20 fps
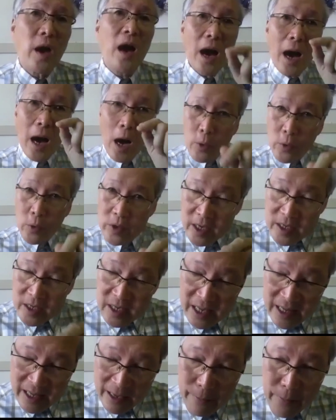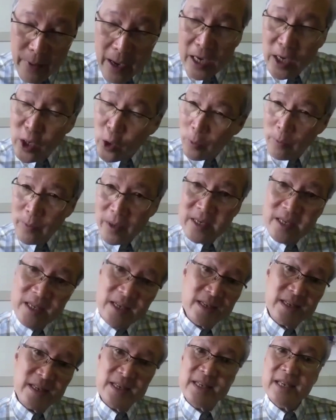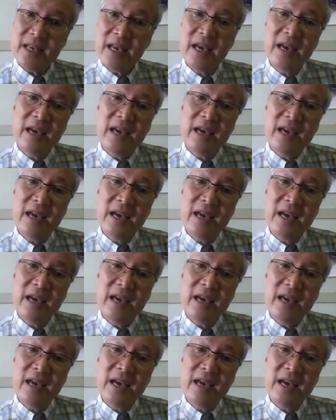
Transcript: how this can impact your business.